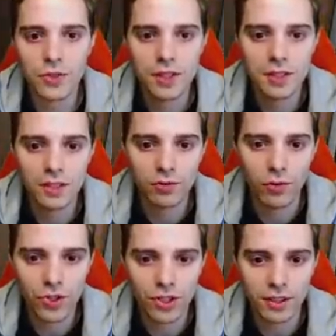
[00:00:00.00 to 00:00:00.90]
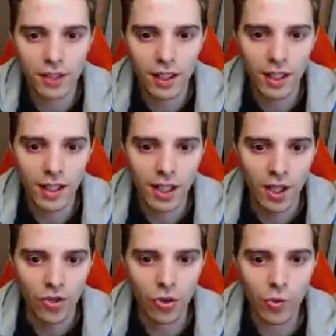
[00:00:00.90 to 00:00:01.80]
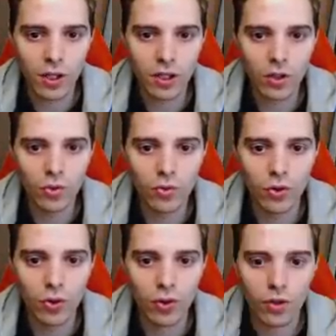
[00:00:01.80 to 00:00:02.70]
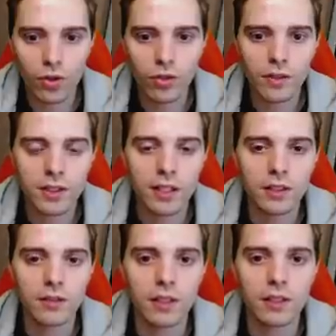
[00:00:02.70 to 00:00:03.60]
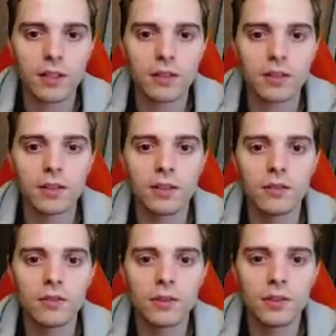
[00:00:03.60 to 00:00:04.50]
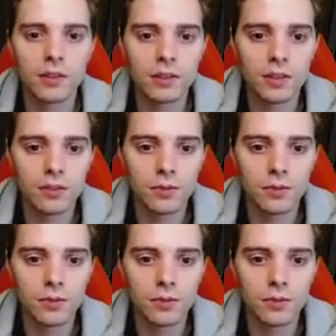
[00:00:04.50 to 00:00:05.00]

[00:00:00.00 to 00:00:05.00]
60, unfortunately. So we're gonna go for Urn of Vitality right now. That's the only thing